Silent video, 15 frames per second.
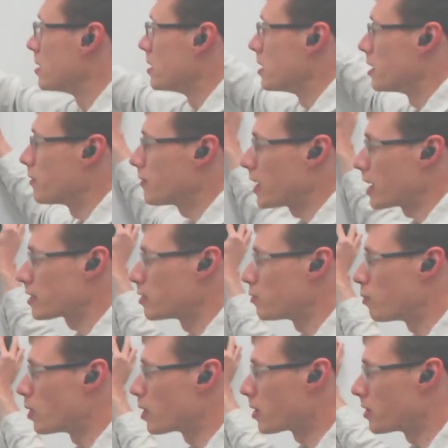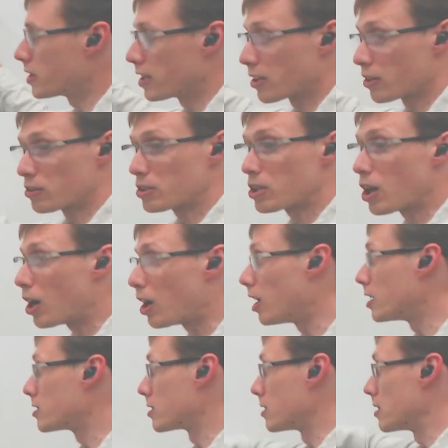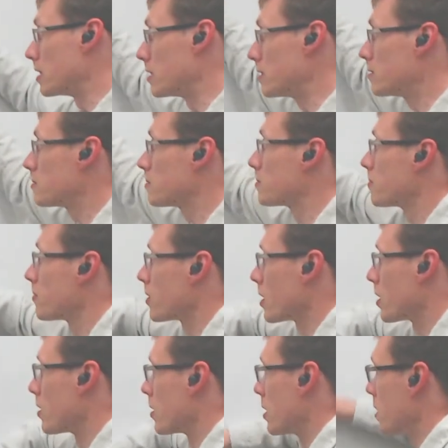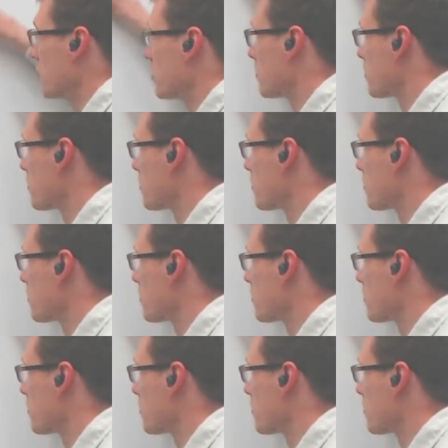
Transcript: the effect of one on the other causally. All right.